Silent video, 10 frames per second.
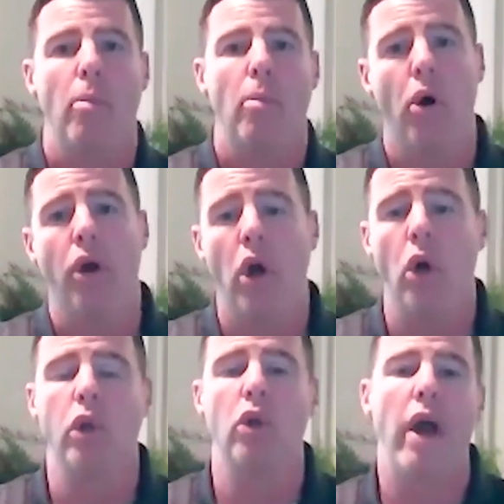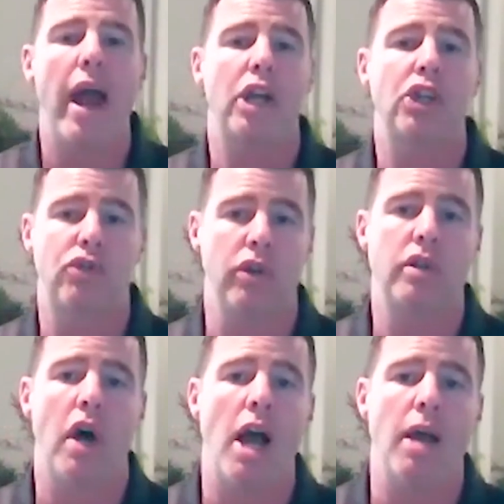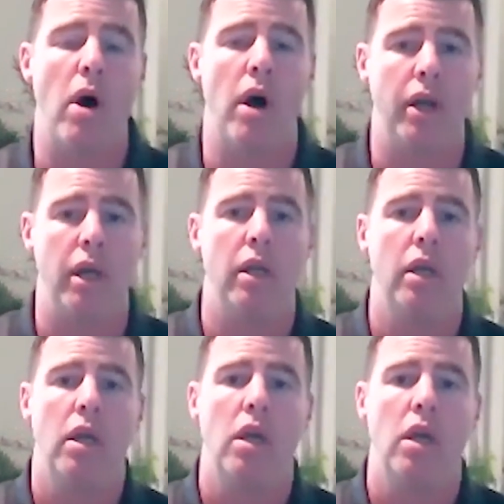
put a little extra time on it,